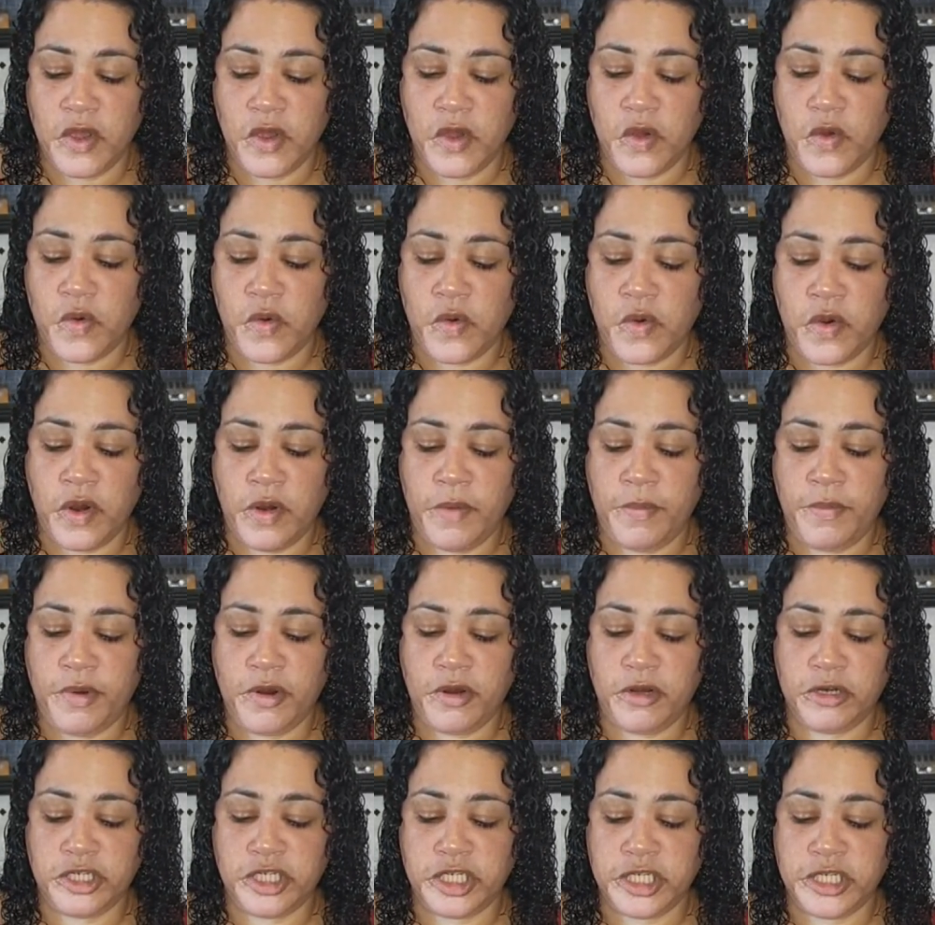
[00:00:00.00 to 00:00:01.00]
or
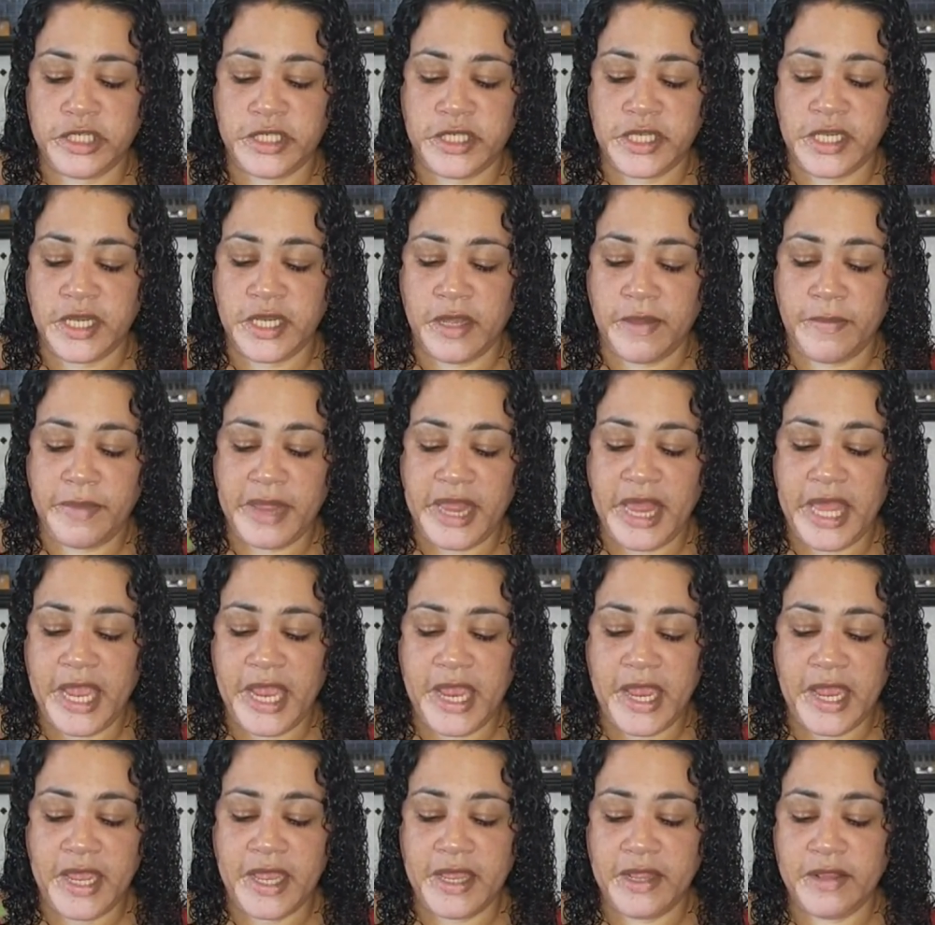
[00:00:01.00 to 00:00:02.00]
purchasing a
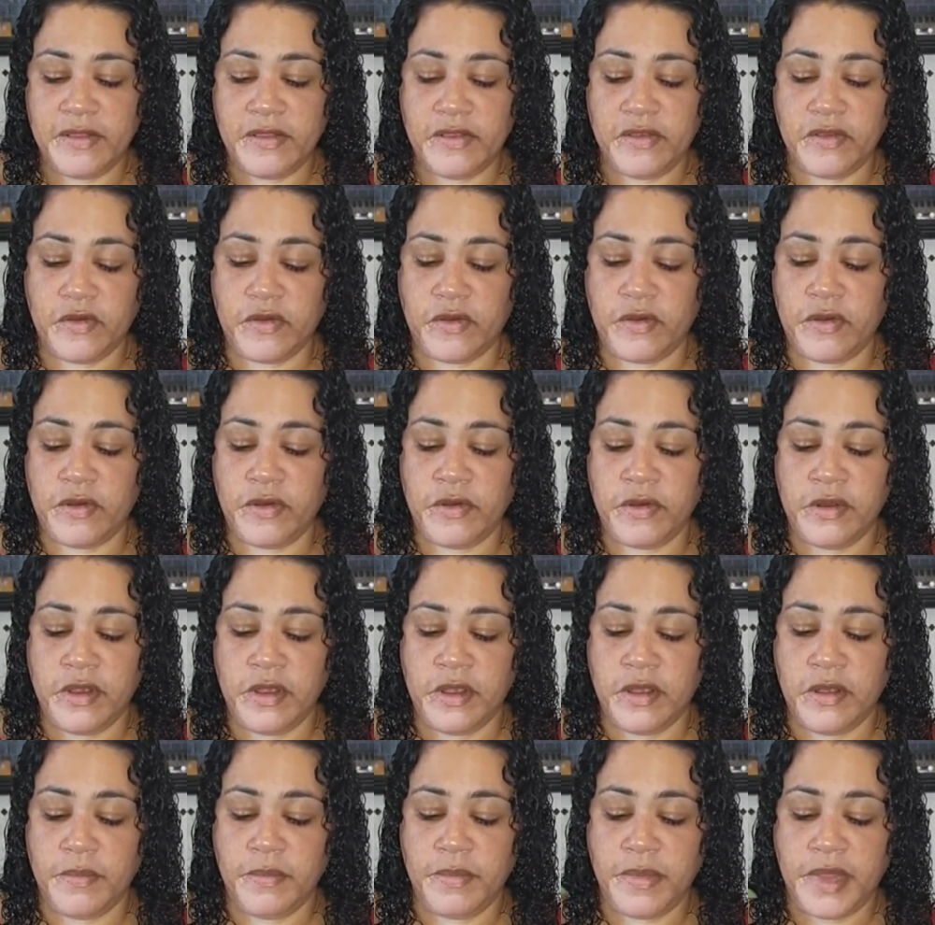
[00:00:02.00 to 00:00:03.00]
plant or
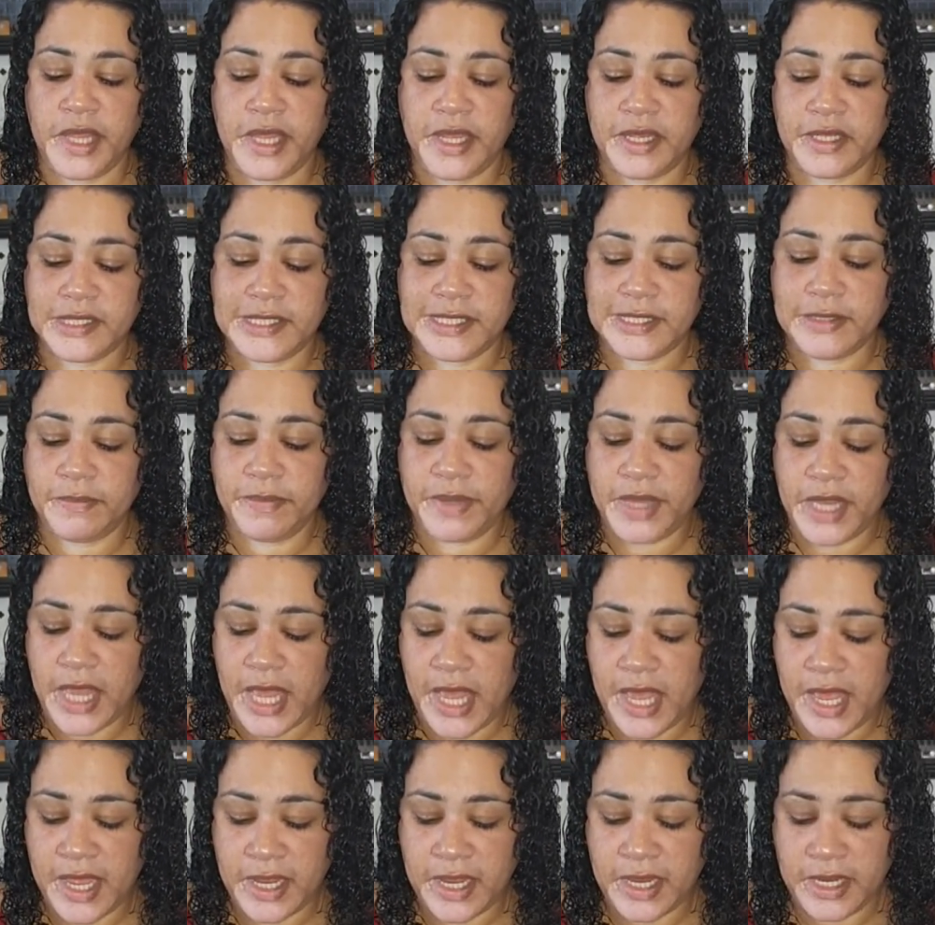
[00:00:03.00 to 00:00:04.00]
plant
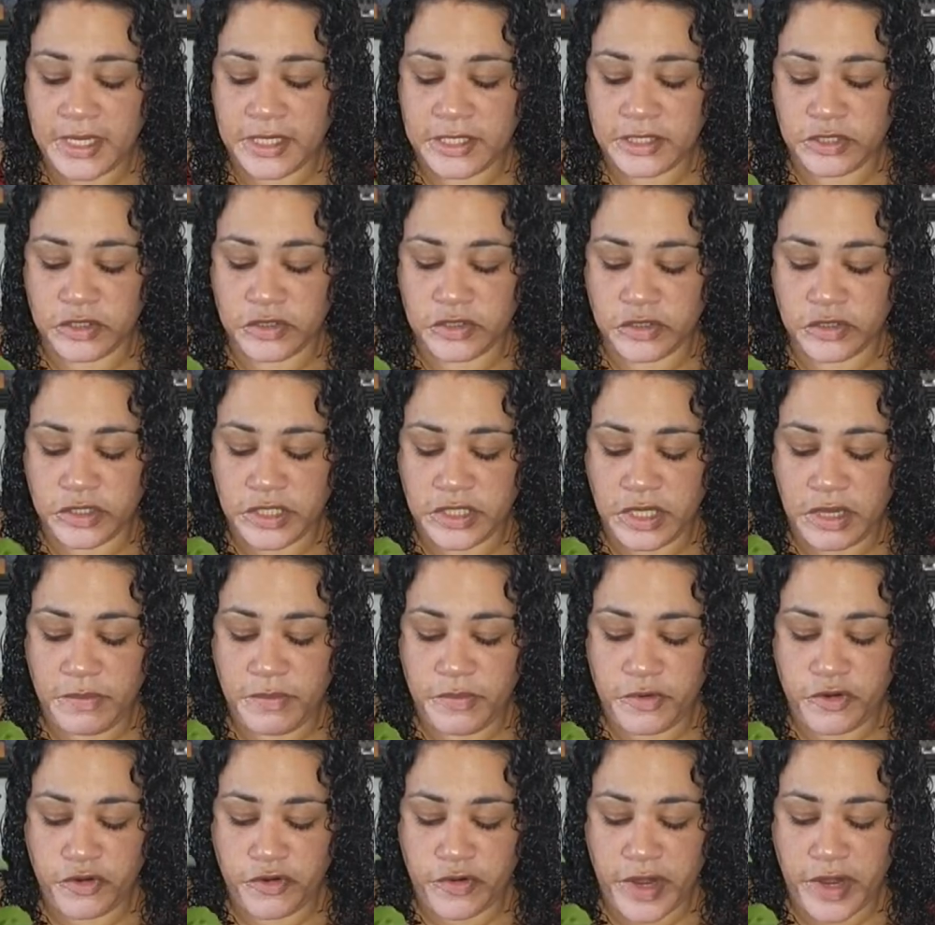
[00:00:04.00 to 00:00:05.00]
supplies or
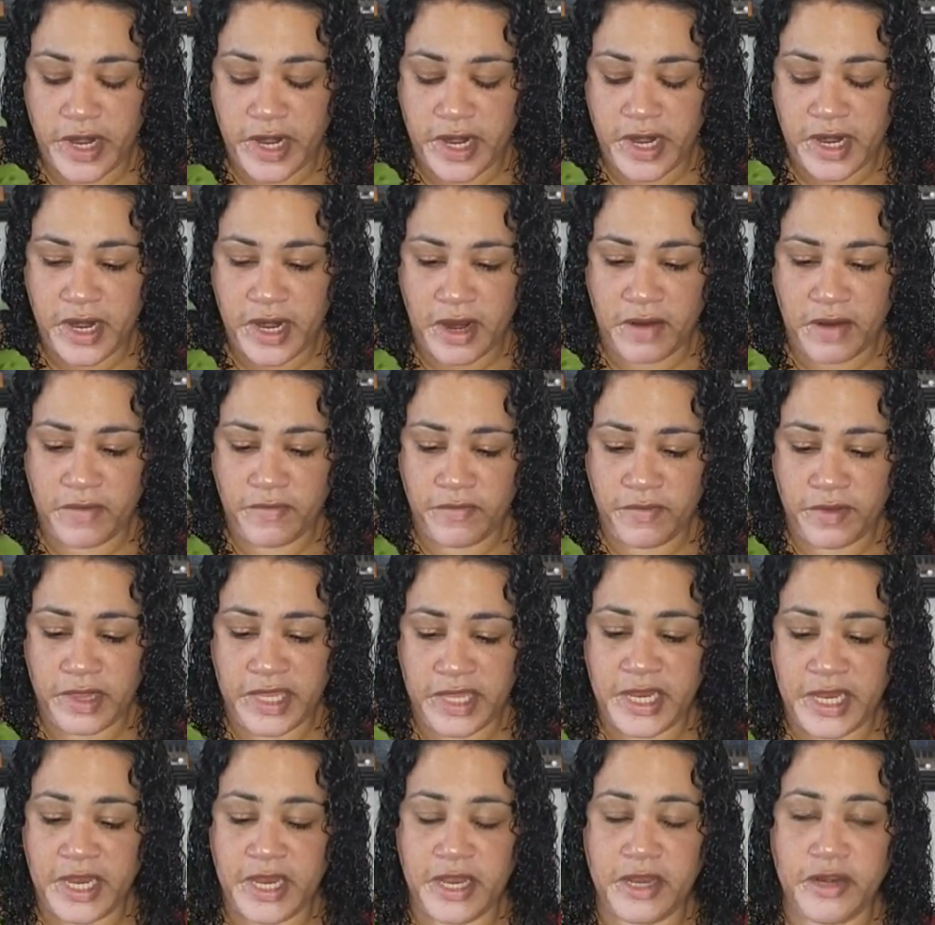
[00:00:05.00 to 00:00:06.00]
substrate, I
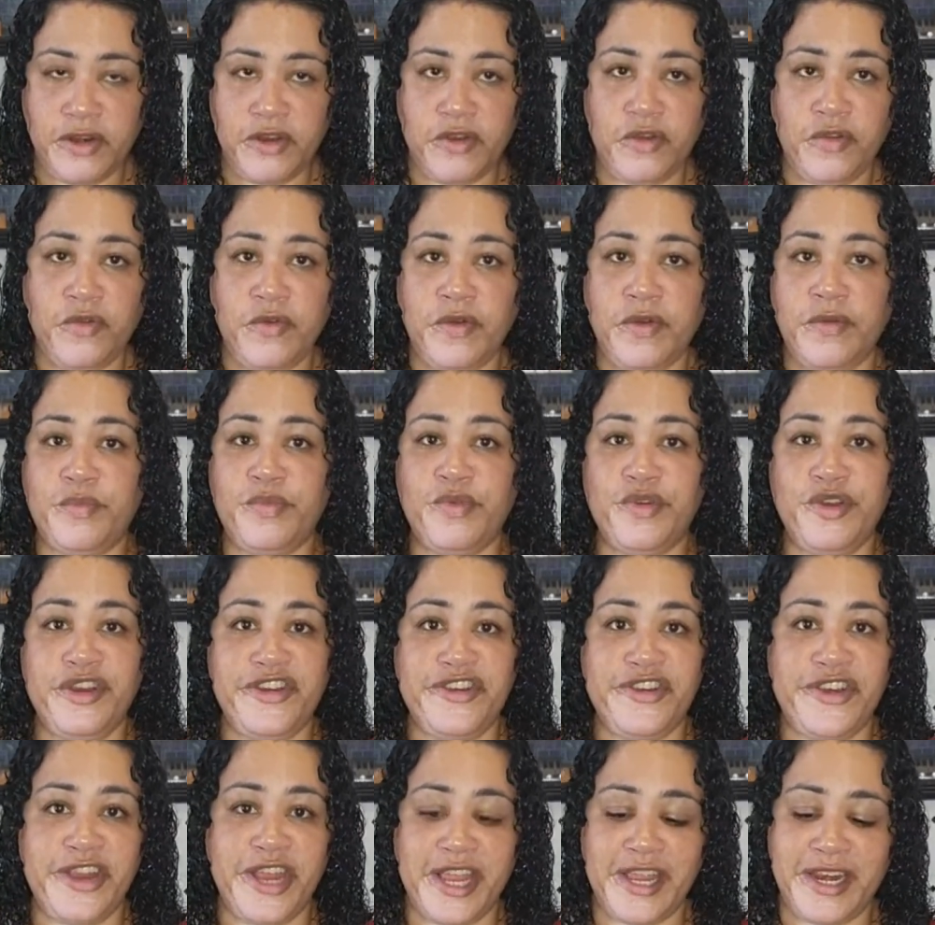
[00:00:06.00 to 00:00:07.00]
really do
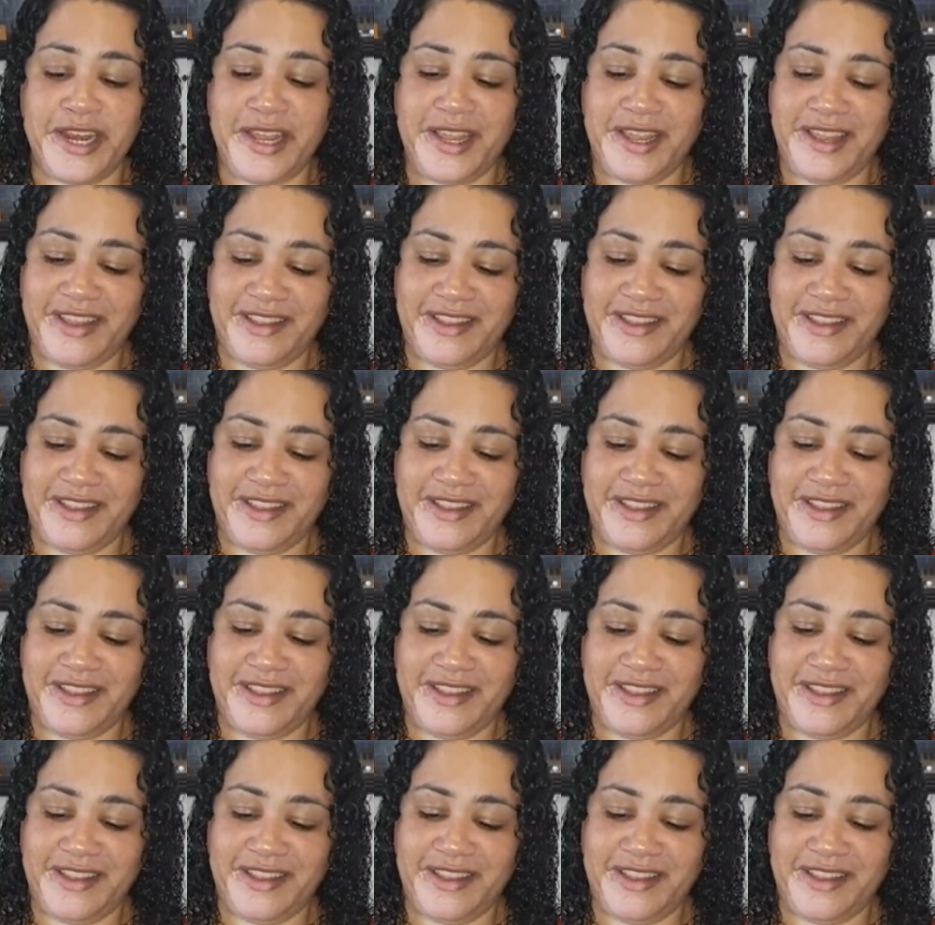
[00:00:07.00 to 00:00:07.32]
appreciate it.